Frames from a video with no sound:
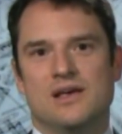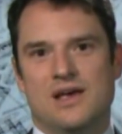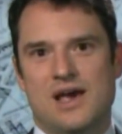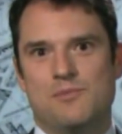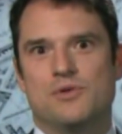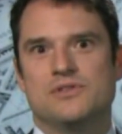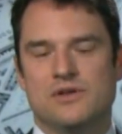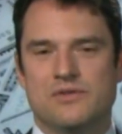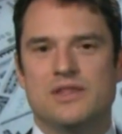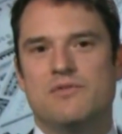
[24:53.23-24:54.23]
and
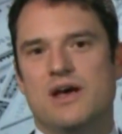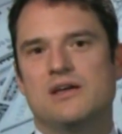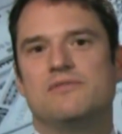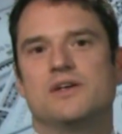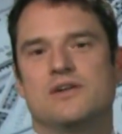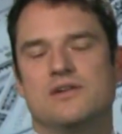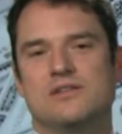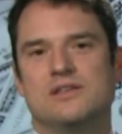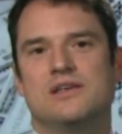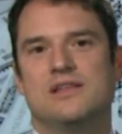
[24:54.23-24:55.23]
preserving the value of the
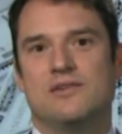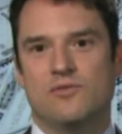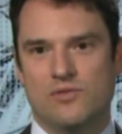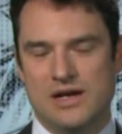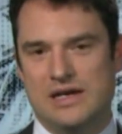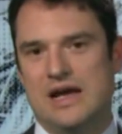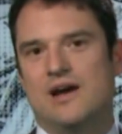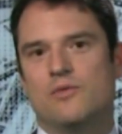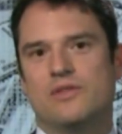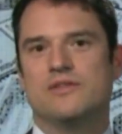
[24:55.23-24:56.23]
currency than right
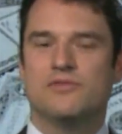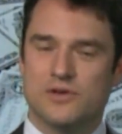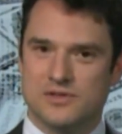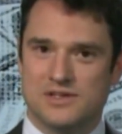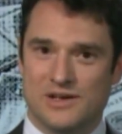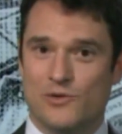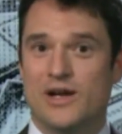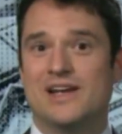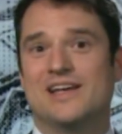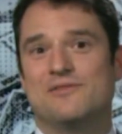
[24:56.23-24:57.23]
now, where they're focused on
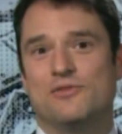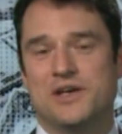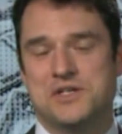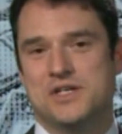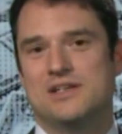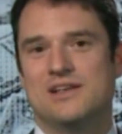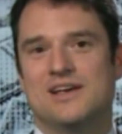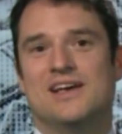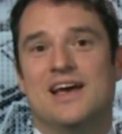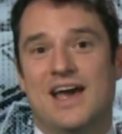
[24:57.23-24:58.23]
creating inflation,
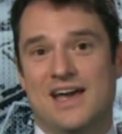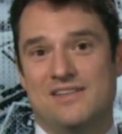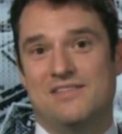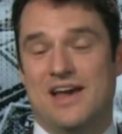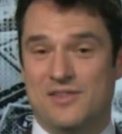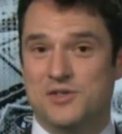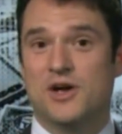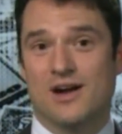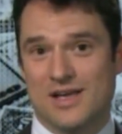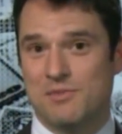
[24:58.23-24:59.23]
and they're
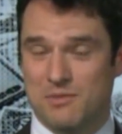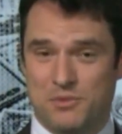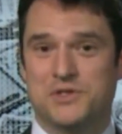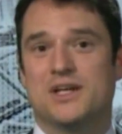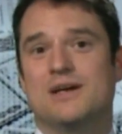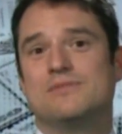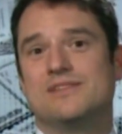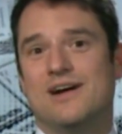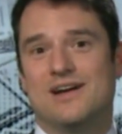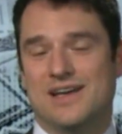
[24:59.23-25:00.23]
talking about pushing up
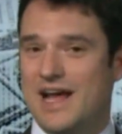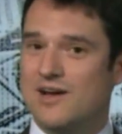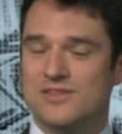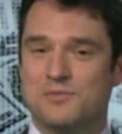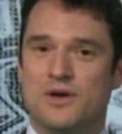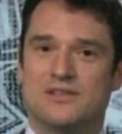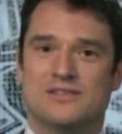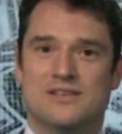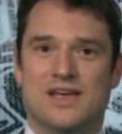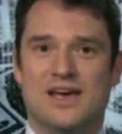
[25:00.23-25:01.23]
stock and housing
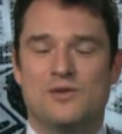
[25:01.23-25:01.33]
prices again,